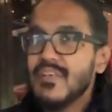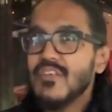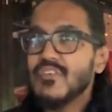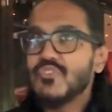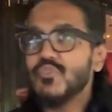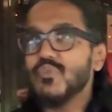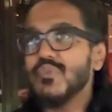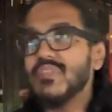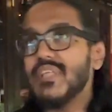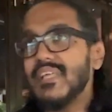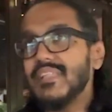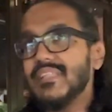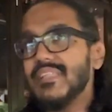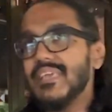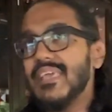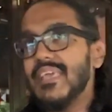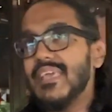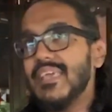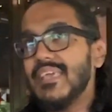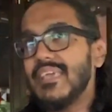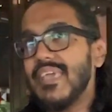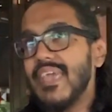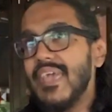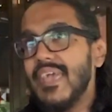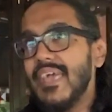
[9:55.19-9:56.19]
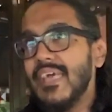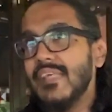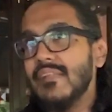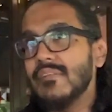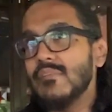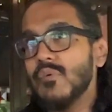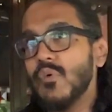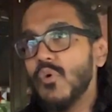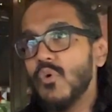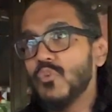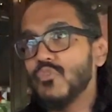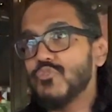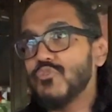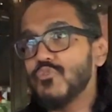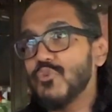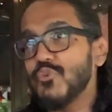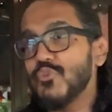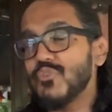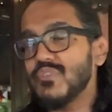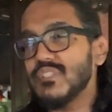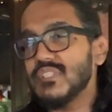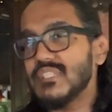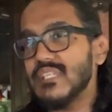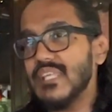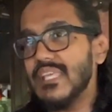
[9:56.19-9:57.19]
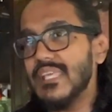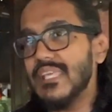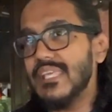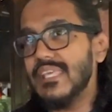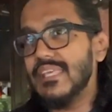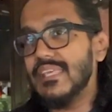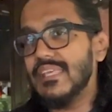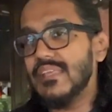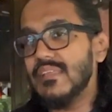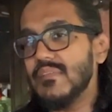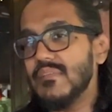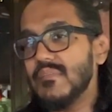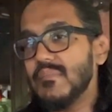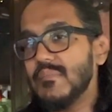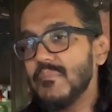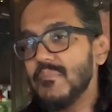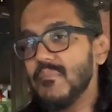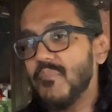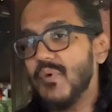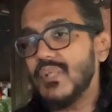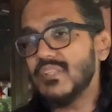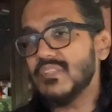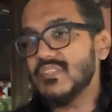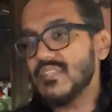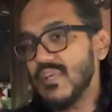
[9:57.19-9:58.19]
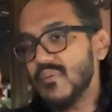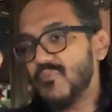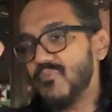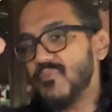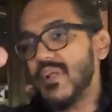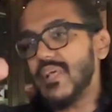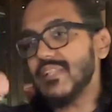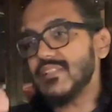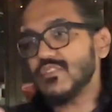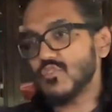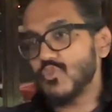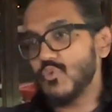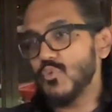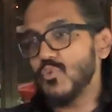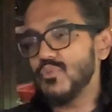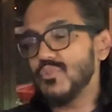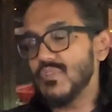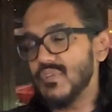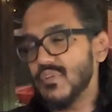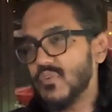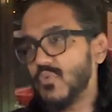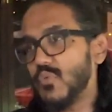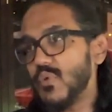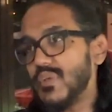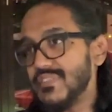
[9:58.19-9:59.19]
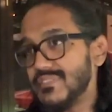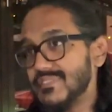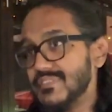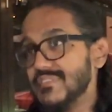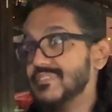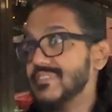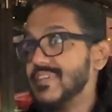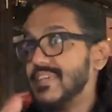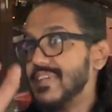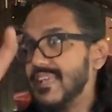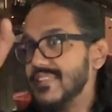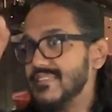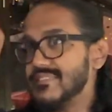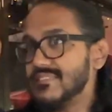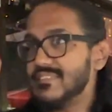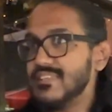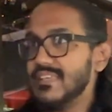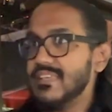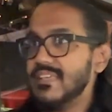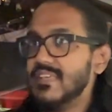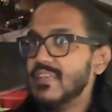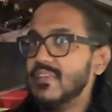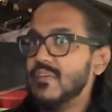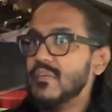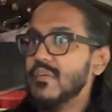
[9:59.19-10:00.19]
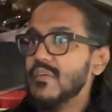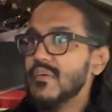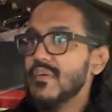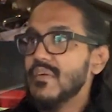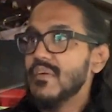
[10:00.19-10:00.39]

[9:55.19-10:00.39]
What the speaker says: so that they can also see, once they've read through the question, they can see